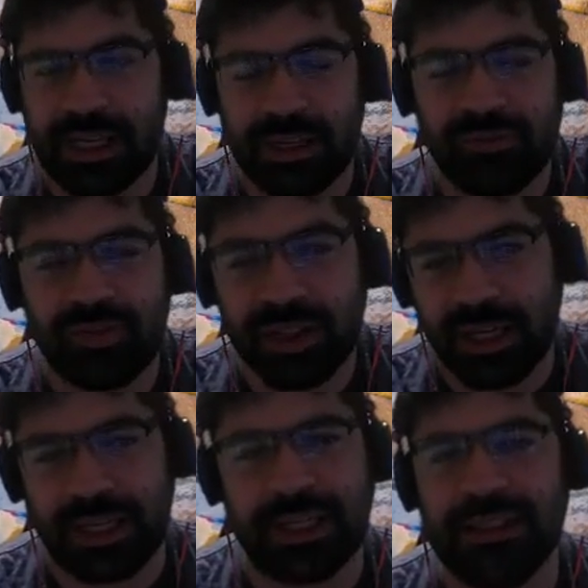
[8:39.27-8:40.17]
I feel
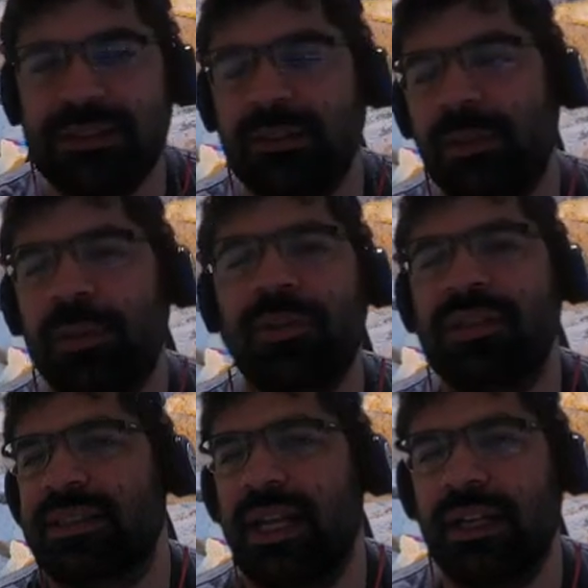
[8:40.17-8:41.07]
like his and my
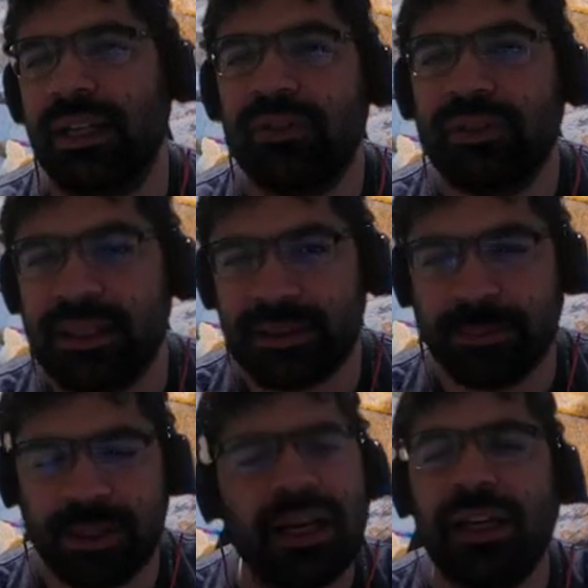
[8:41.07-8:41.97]
personality are very similar,